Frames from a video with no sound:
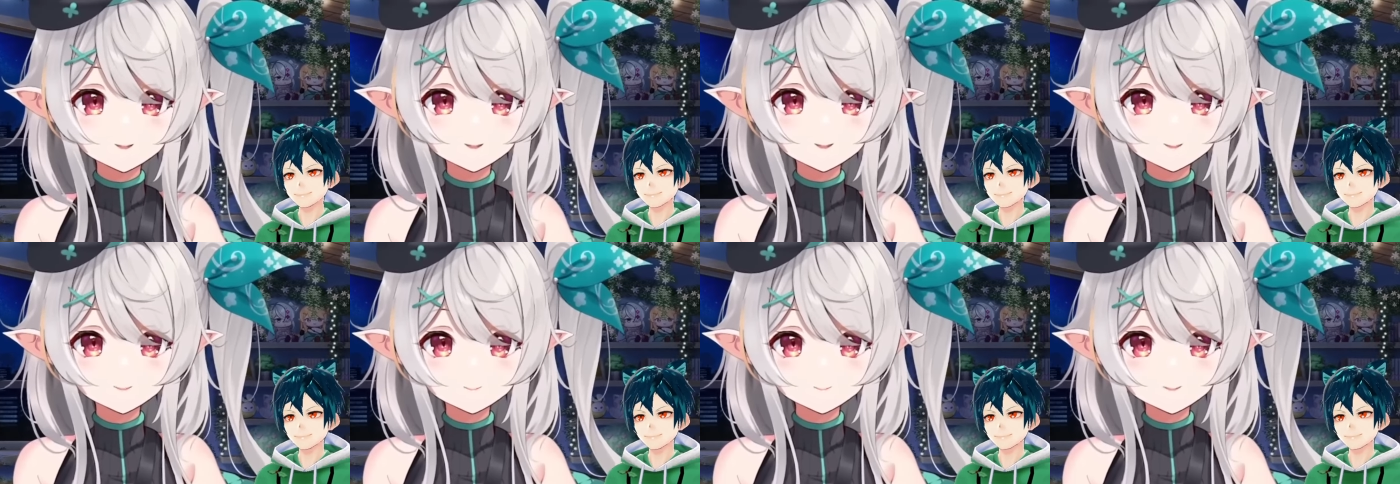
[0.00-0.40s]

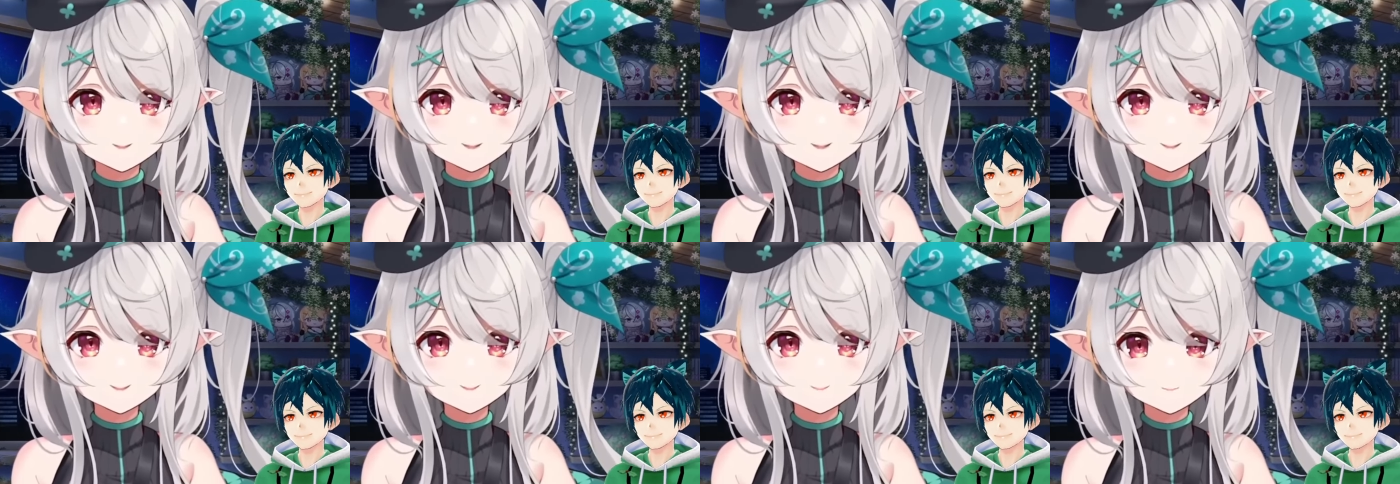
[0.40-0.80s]
Speaker 1: is when
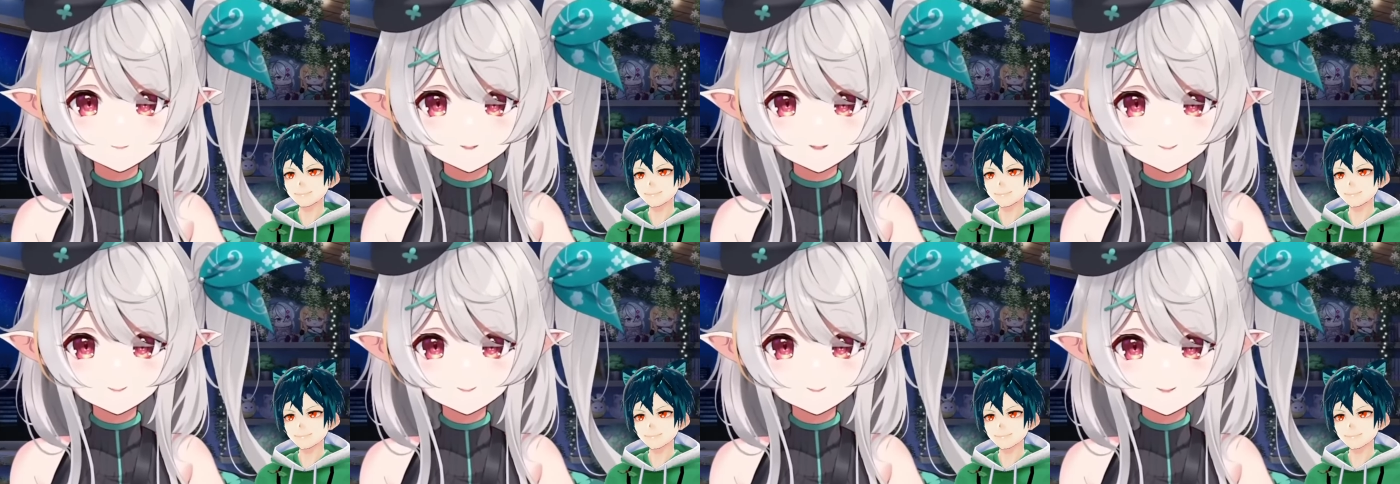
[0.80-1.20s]
it's
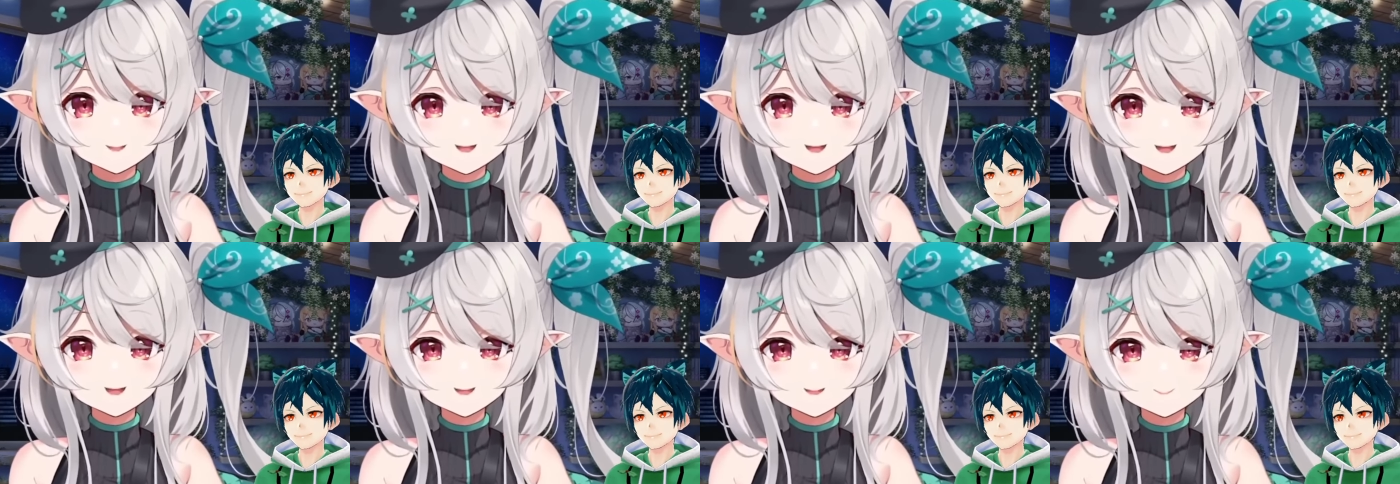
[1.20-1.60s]

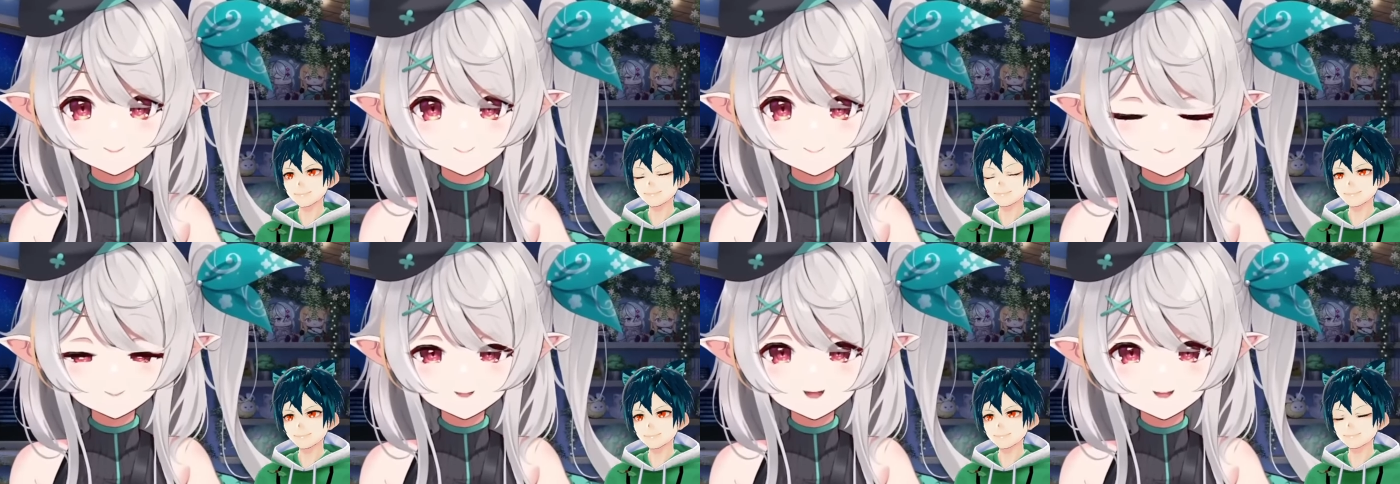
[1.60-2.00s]
frustrating
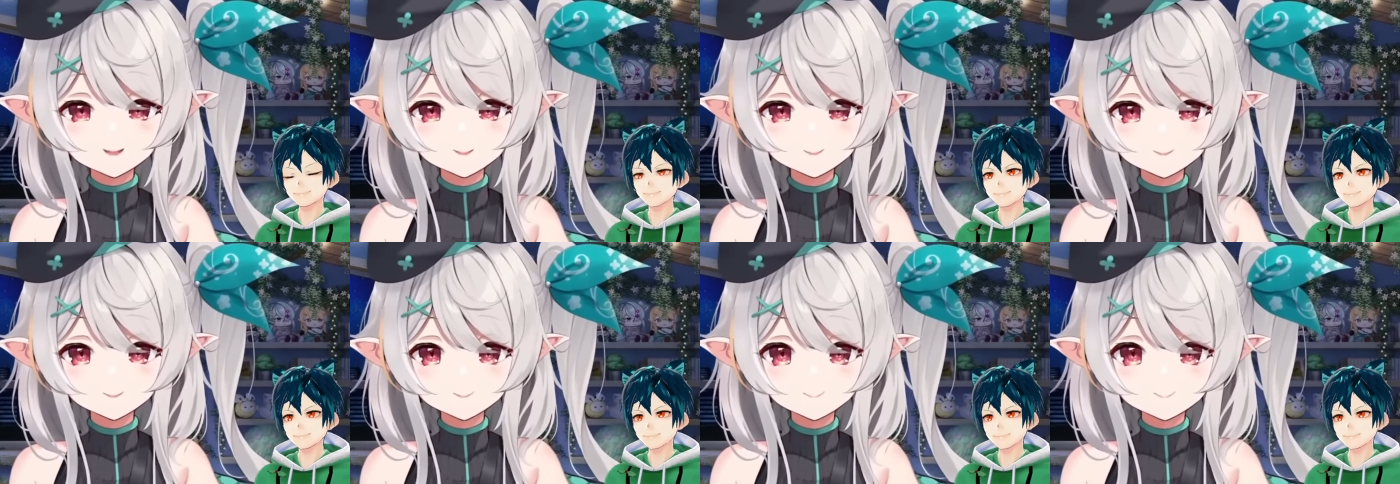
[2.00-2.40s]
because